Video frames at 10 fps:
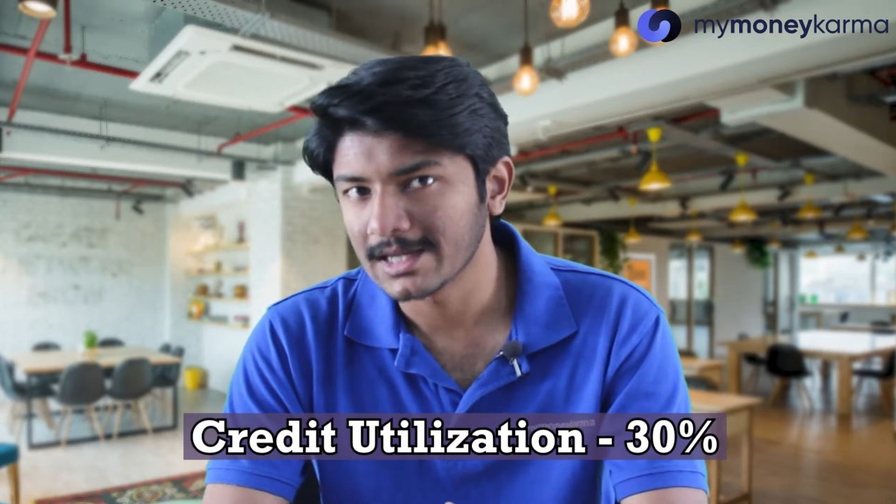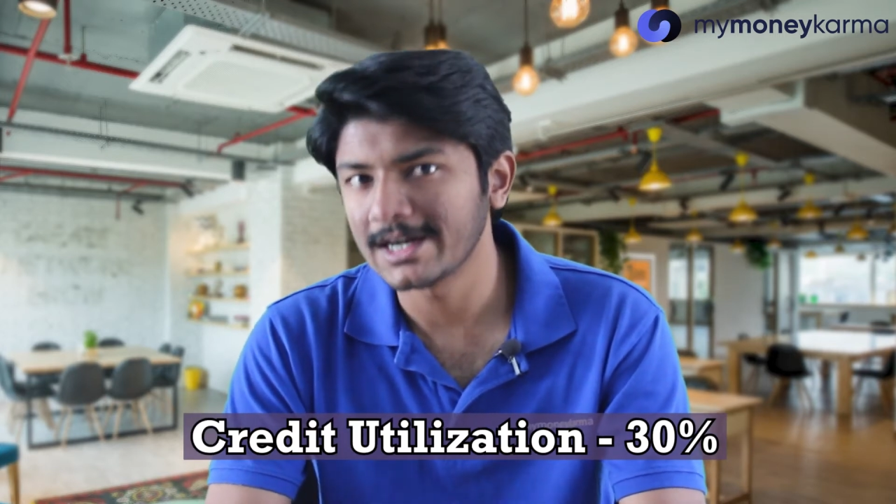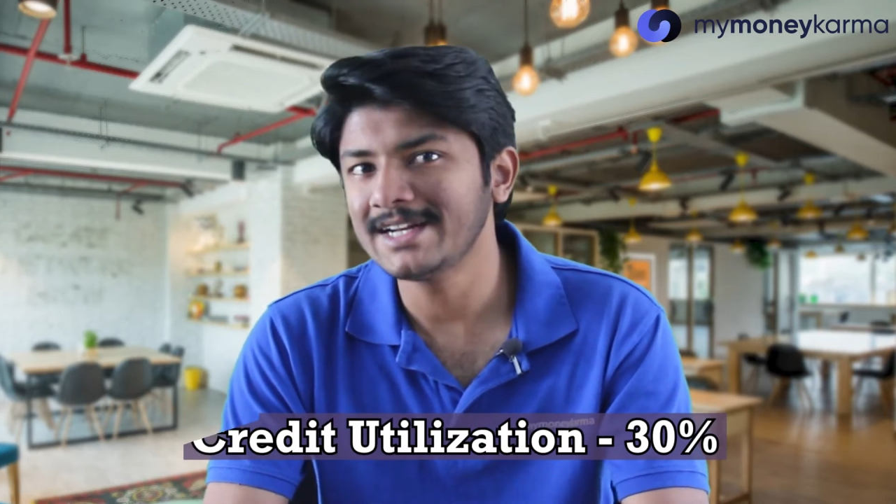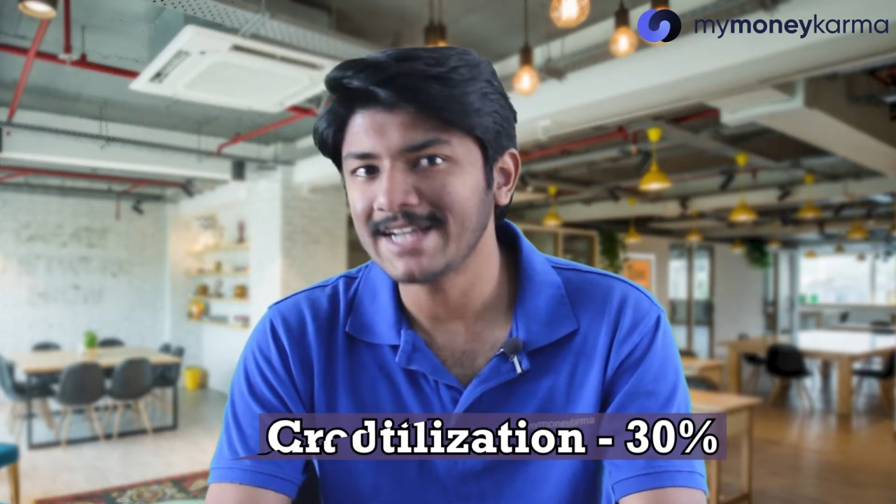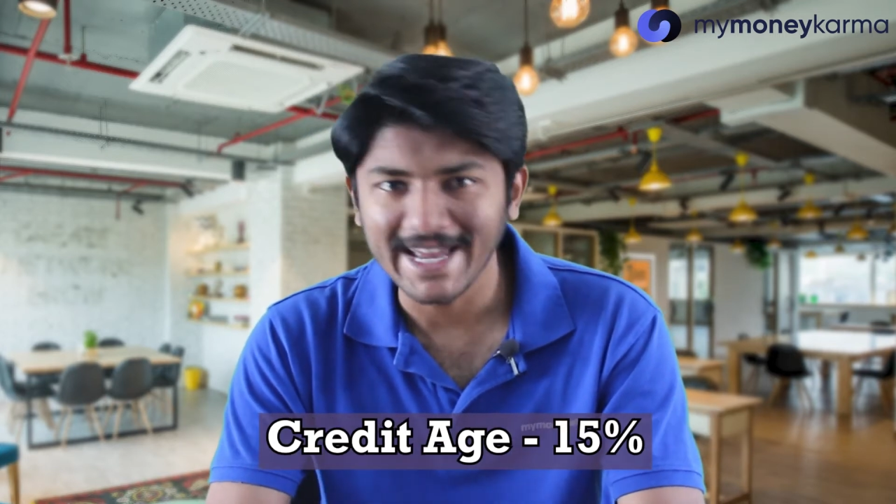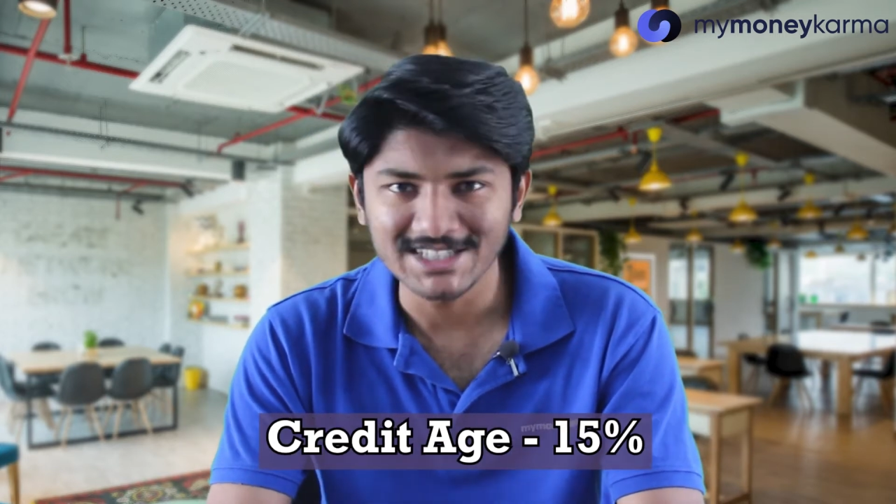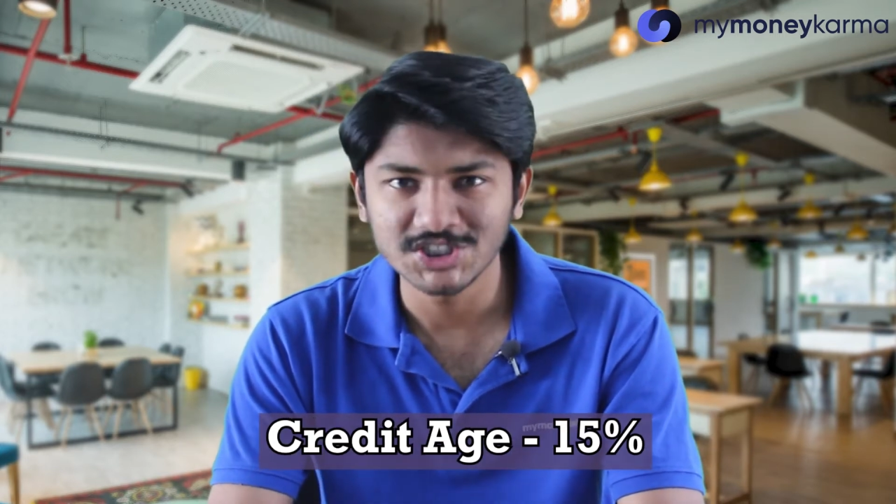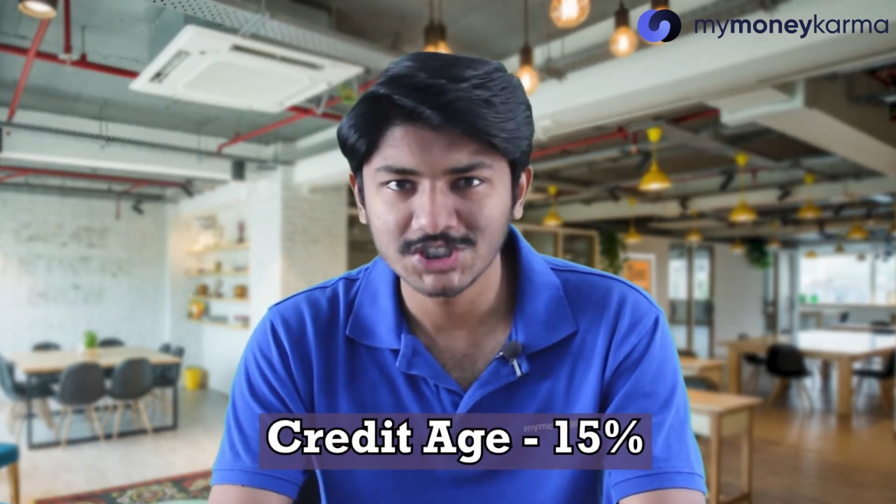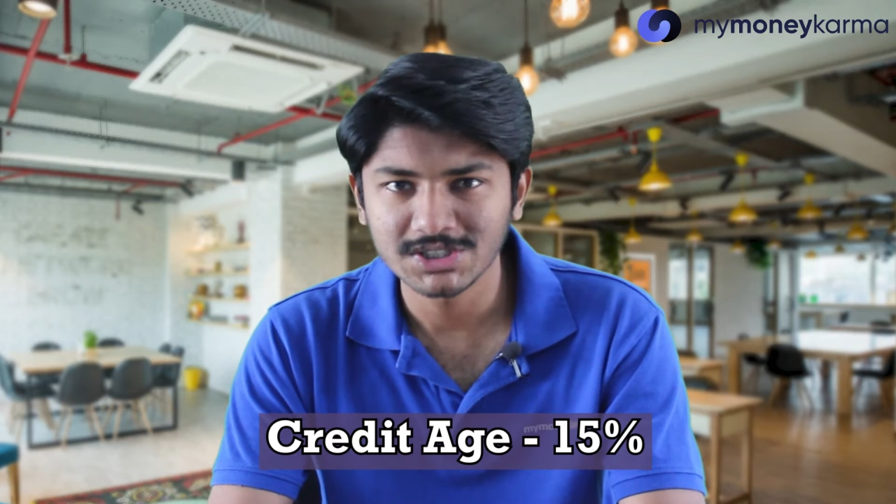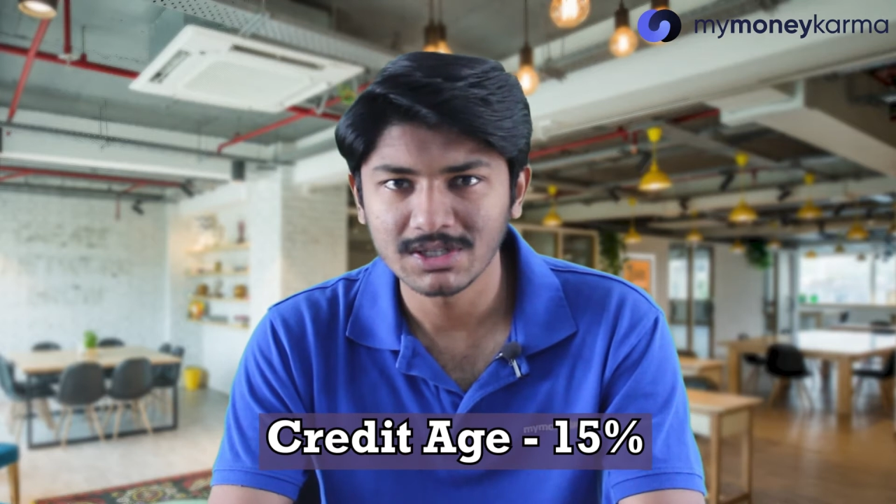credit
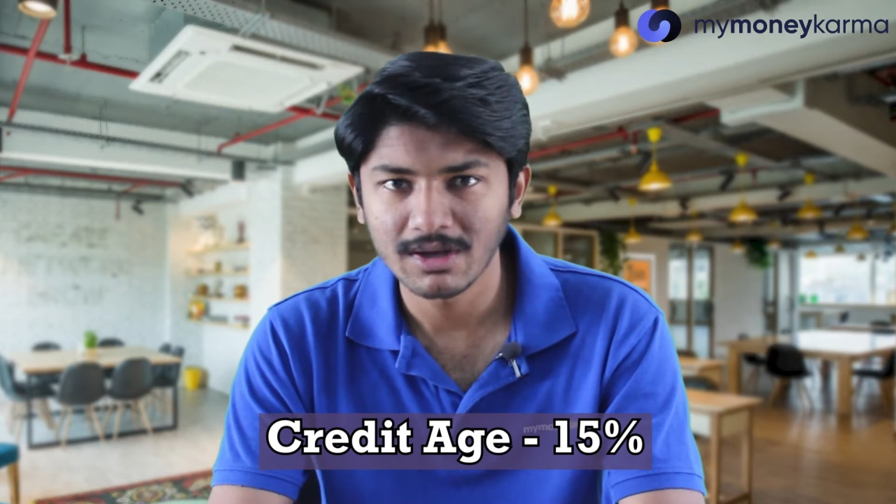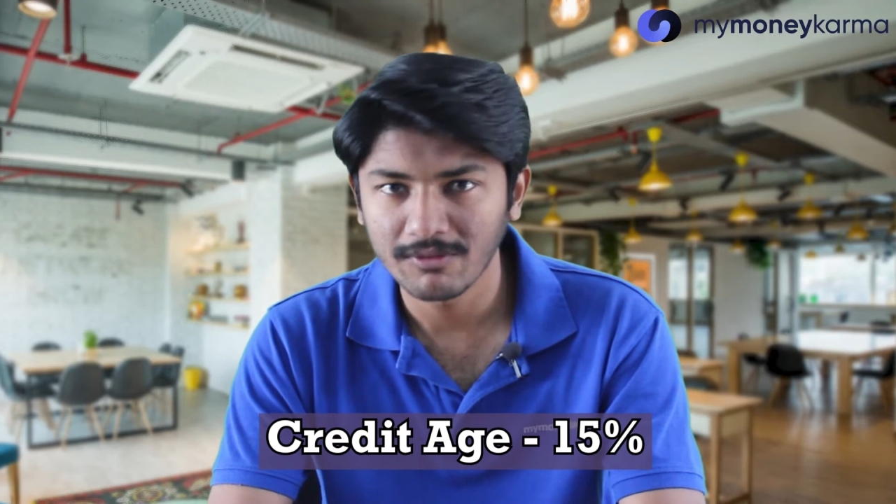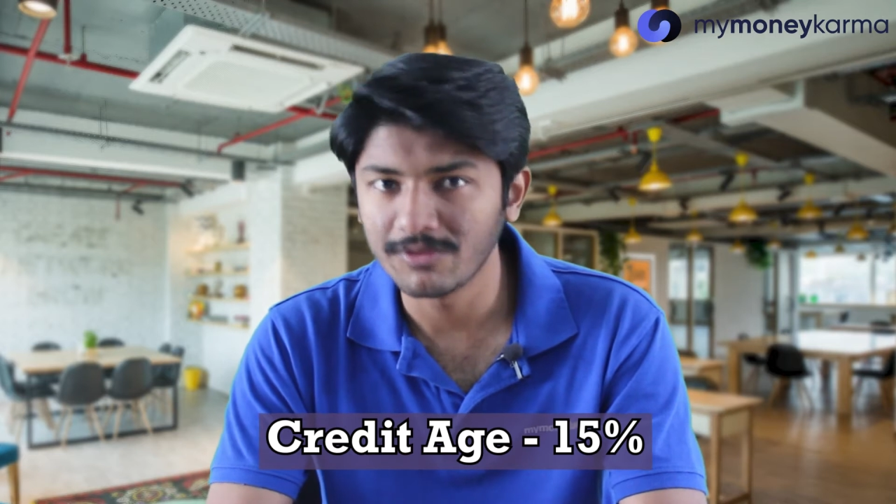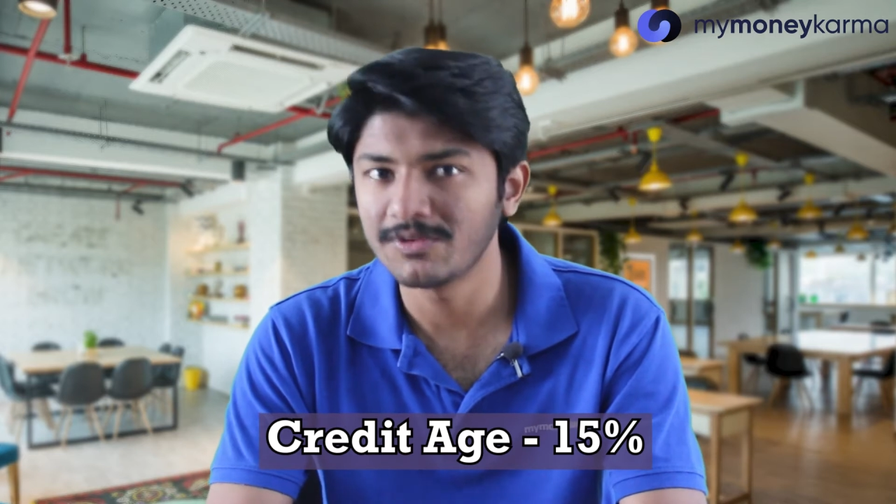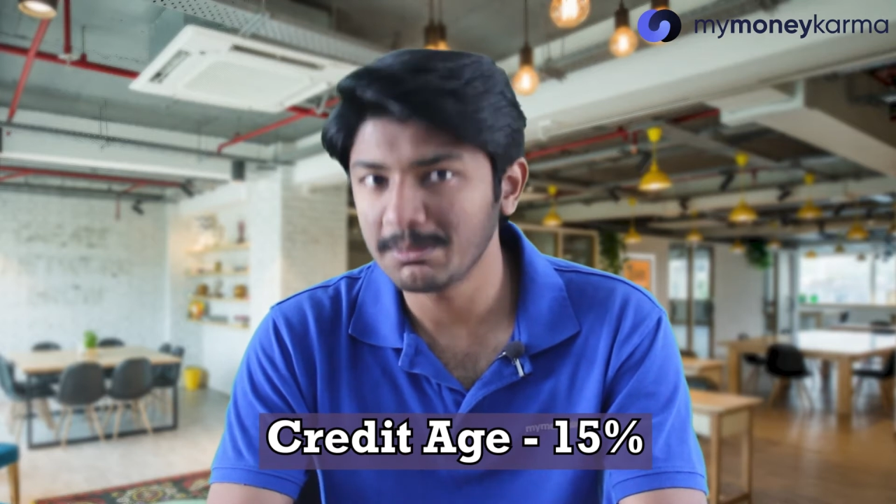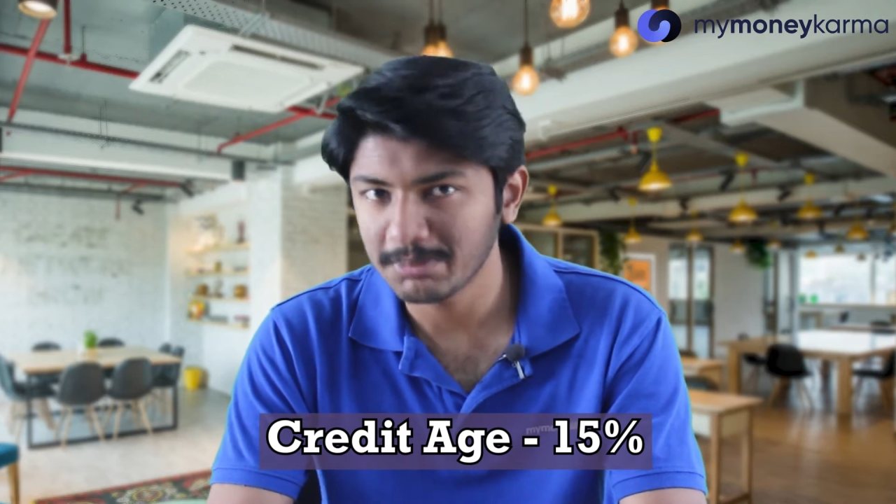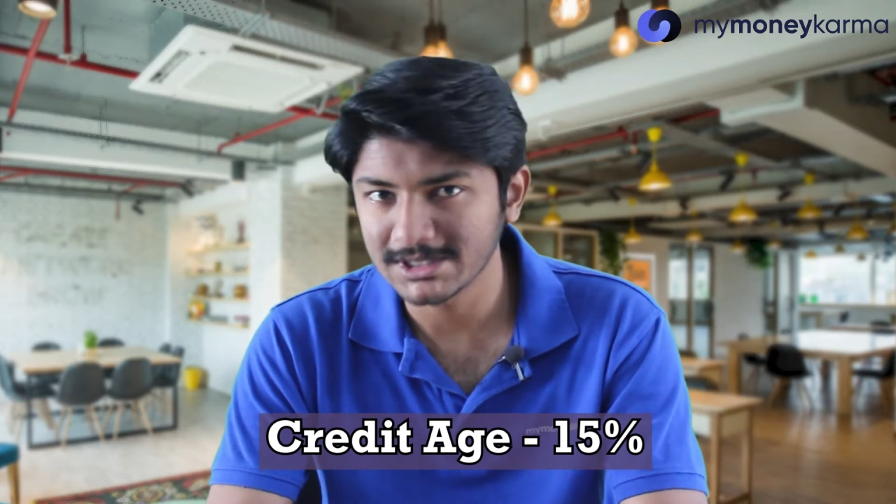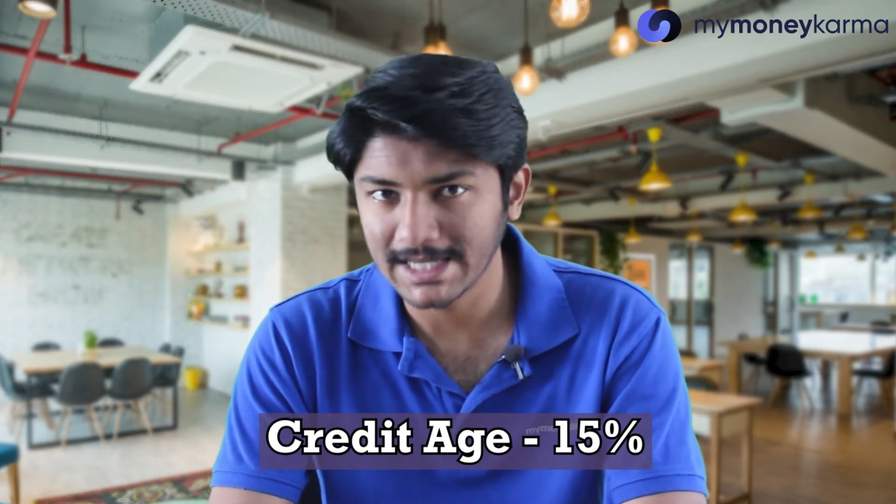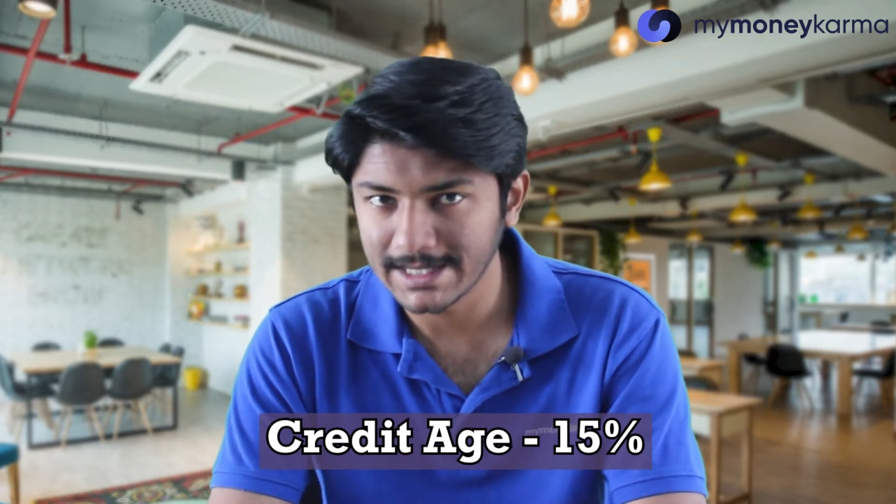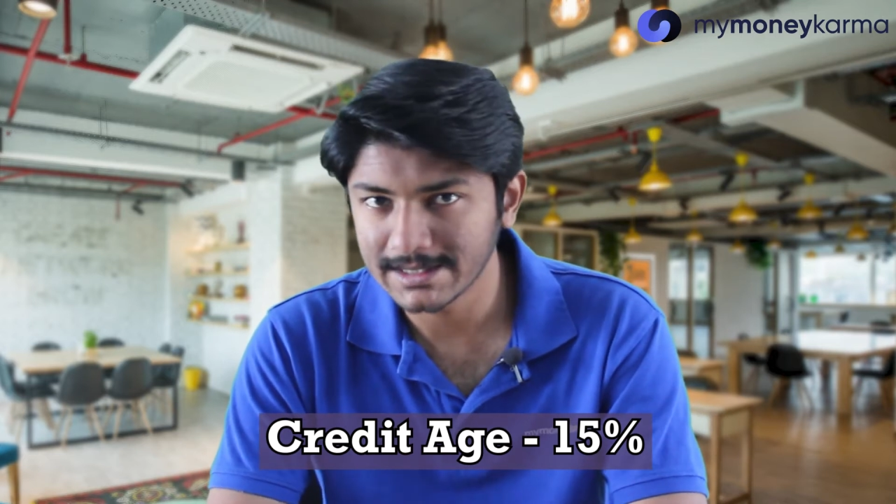age
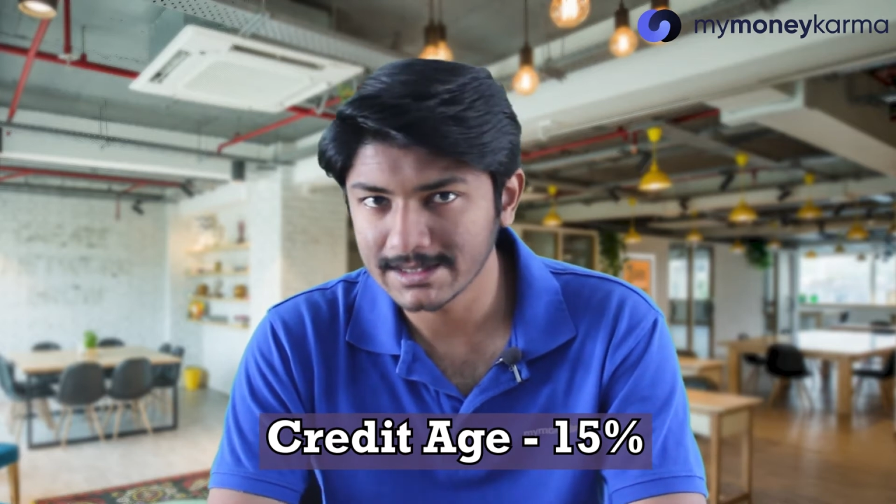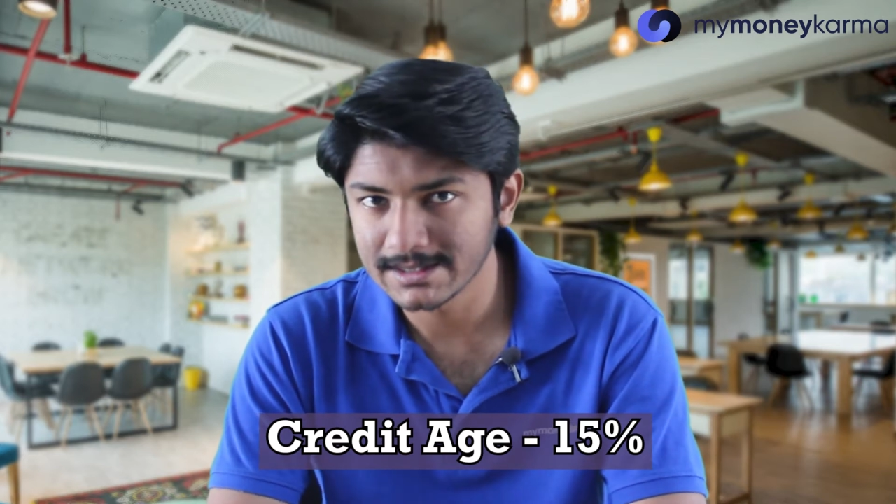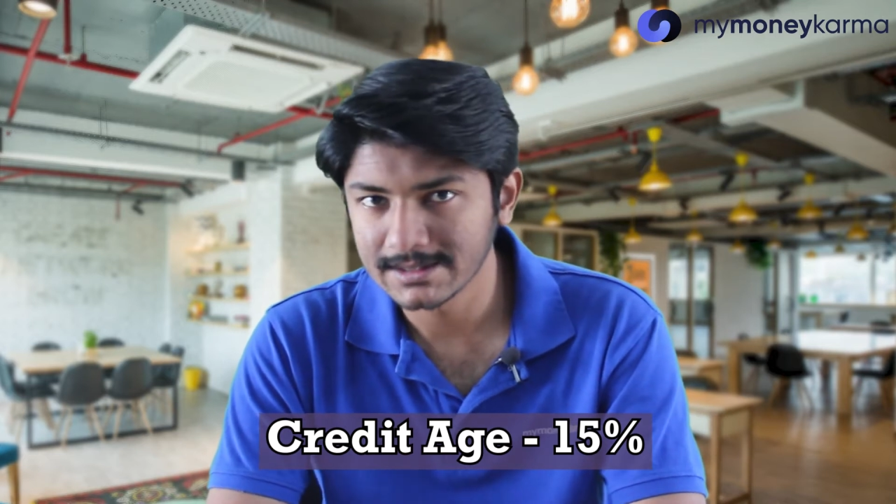15%,